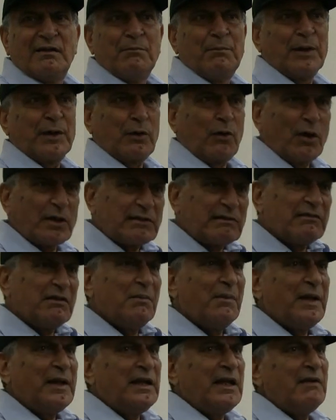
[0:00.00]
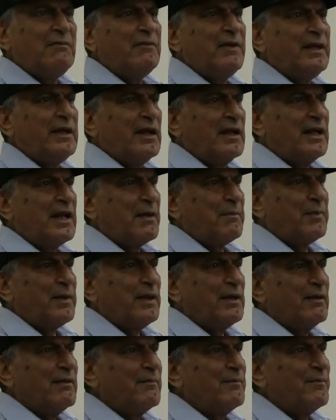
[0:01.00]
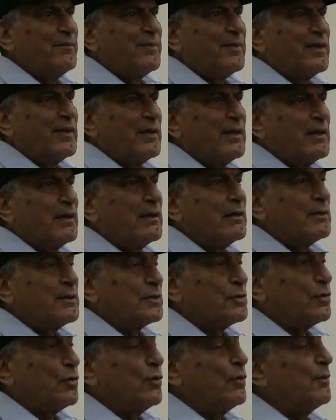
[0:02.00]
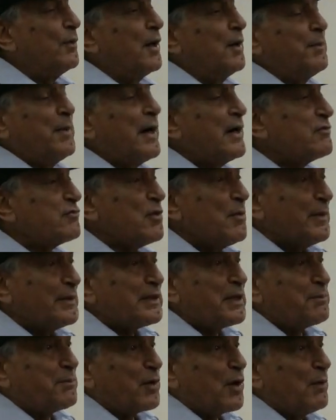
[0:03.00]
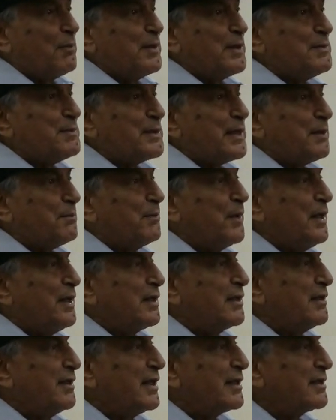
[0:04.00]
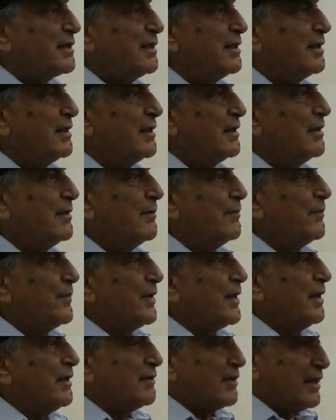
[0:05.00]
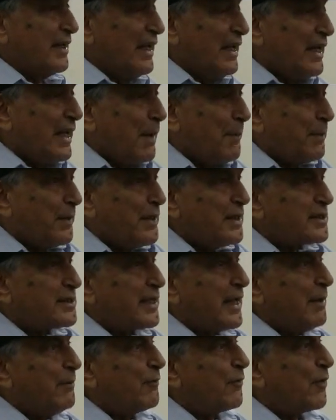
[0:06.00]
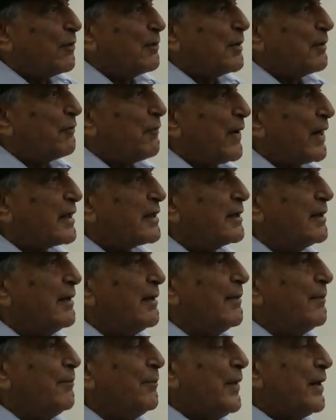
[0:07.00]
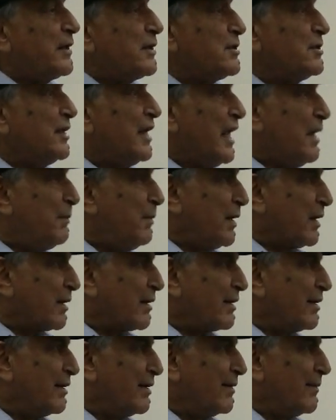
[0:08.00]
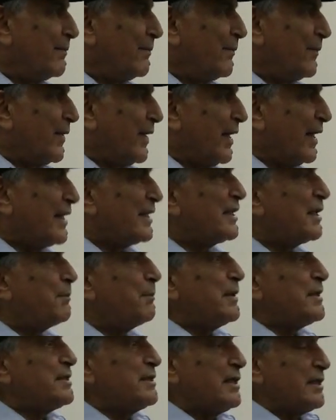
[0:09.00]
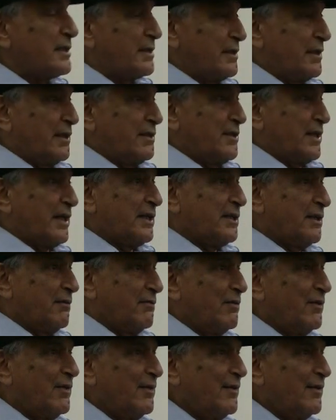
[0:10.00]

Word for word: Because of the money, I'm very unhappy. So, apart from other problems that money created, his real happiness came from the fact that his neighbor, another business executive,